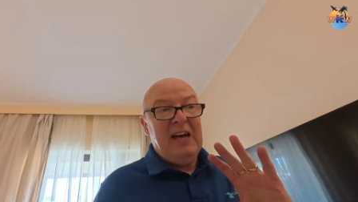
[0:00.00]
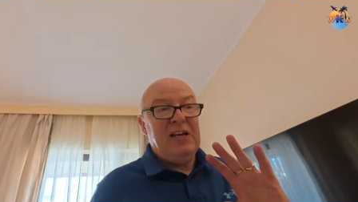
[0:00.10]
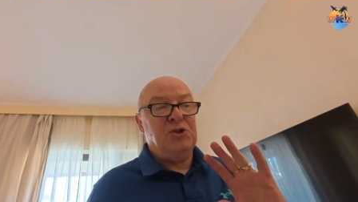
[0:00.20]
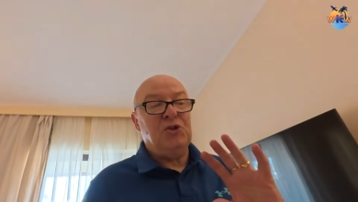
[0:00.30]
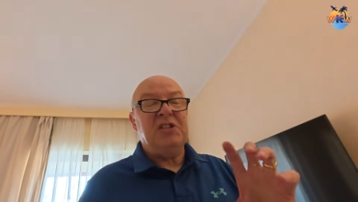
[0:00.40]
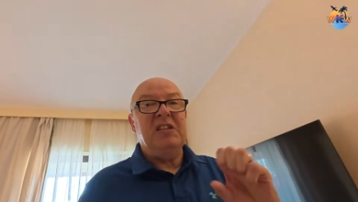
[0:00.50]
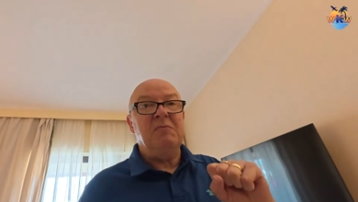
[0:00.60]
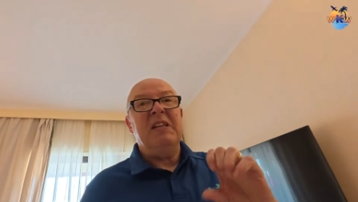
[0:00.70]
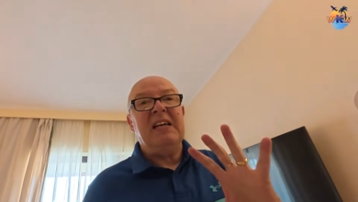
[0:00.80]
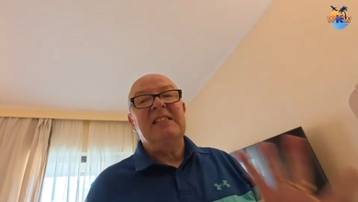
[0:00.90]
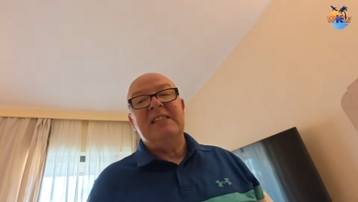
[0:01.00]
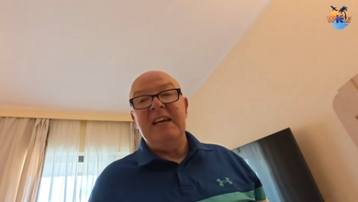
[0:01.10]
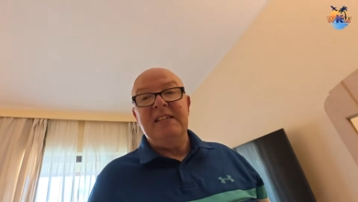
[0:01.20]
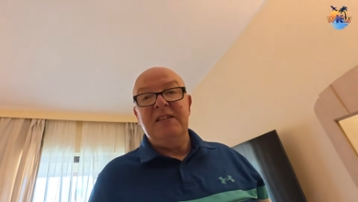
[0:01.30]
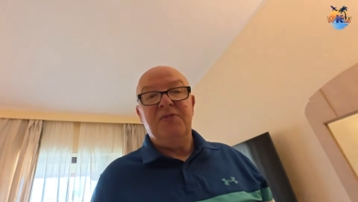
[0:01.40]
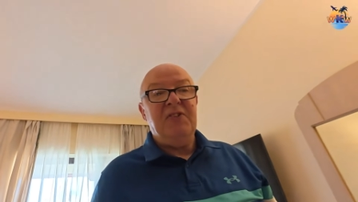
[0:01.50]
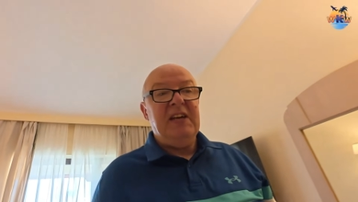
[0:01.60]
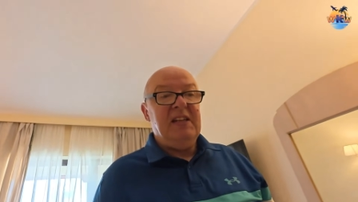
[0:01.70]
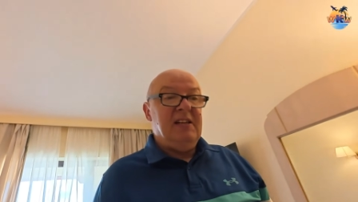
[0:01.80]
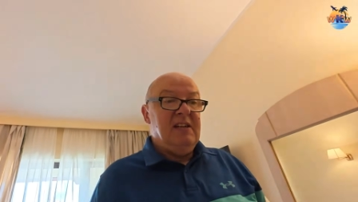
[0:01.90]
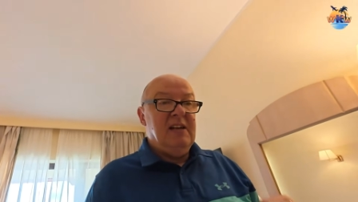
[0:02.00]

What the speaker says: it just gives me that dated feel.